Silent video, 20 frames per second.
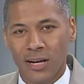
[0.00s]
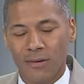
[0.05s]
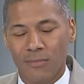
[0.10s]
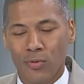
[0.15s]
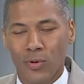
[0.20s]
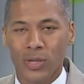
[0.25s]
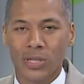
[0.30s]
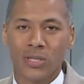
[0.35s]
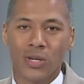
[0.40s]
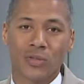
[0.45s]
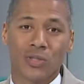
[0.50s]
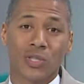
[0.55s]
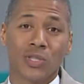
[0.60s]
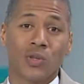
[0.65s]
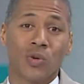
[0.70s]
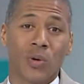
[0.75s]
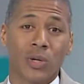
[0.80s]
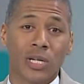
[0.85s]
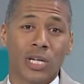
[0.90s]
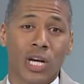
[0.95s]
Morning Dose's
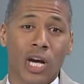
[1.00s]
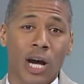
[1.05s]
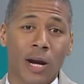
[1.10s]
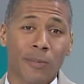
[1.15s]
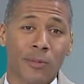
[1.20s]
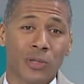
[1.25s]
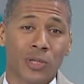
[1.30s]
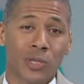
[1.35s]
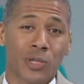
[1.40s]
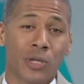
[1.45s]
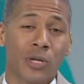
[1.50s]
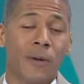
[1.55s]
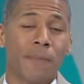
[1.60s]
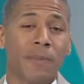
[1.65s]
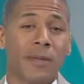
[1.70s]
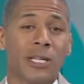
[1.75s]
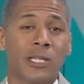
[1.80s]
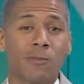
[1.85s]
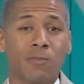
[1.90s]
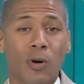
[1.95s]
Courtney Carpenter
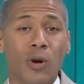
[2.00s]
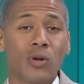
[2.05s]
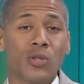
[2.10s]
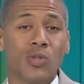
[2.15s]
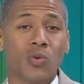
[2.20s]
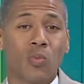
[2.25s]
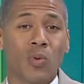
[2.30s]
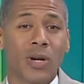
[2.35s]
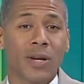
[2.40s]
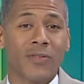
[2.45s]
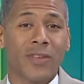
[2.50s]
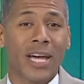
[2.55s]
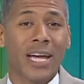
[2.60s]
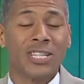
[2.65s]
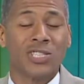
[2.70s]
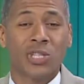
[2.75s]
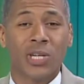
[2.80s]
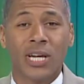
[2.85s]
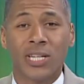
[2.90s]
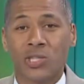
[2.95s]
spoke to one of the
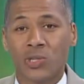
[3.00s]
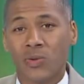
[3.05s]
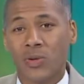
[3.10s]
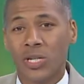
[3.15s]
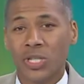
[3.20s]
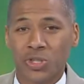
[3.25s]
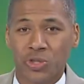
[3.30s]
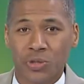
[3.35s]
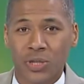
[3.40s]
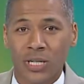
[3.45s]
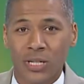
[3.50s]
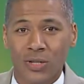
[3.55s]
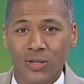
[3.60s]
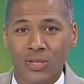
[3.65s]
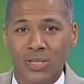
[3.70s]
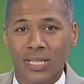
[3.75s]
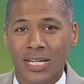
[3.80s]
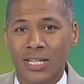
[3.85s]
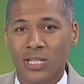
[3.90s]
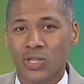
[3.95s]
educational
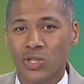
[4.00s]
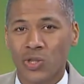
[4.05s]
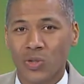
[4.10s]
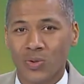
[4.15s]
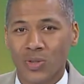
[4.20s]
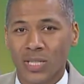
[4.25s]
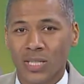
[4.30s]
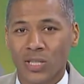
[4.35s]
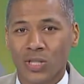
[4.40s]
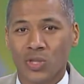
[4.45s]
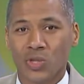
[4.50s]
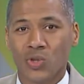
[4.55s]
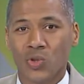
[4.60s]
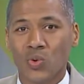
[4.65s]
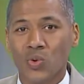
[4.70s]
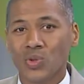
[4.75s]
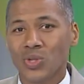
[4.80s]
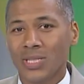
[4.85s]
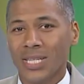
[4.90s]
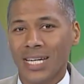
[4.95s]
engineers that is using the
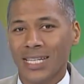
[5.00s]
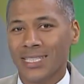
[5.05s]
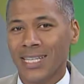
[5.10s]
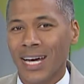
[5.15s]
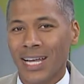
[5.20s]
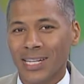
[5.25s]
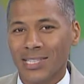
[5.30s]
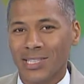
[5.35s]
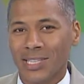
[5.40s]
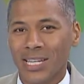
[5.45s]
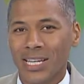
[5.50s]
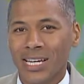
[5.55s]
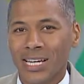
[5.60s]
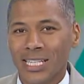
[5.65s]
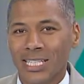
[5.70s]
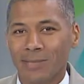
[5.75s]
school's technology